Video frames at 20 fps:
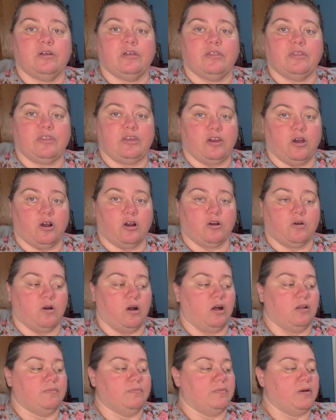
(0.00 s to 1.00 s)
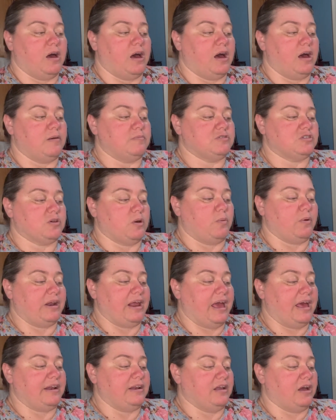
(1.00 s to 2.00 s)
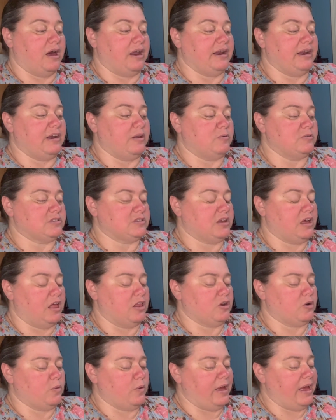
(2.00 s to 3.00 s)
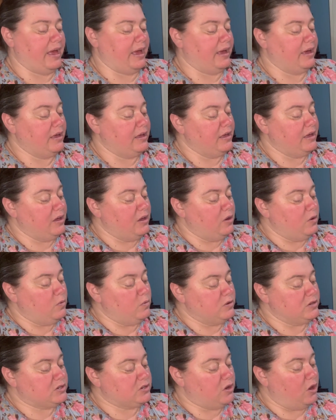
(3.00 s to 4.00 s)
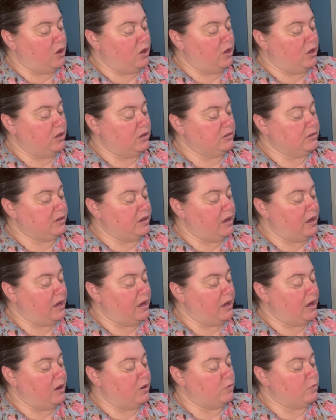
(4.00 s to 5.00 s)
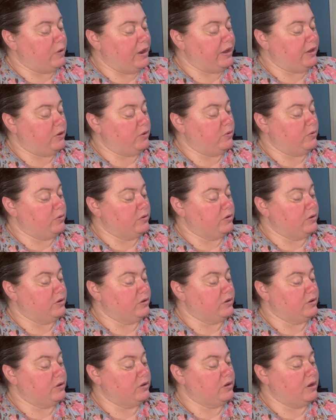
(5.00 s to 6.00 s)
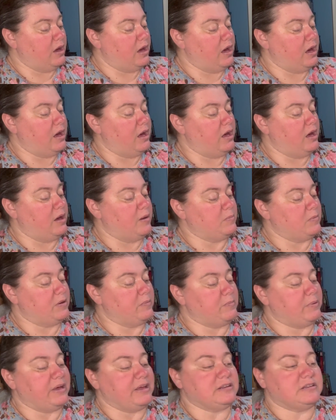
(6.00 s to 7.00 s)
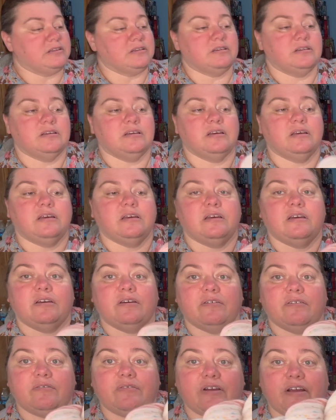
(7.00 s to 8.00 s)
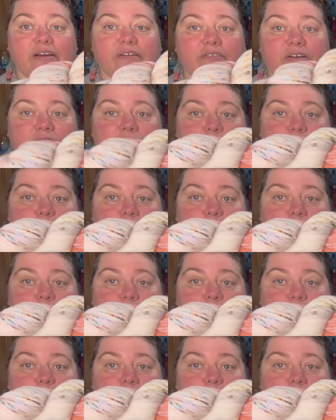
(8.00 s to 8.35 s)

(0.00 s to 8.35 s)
the Yarn Crawl. So I went ahead and got it, and it was colorway was called Reiku. But very, very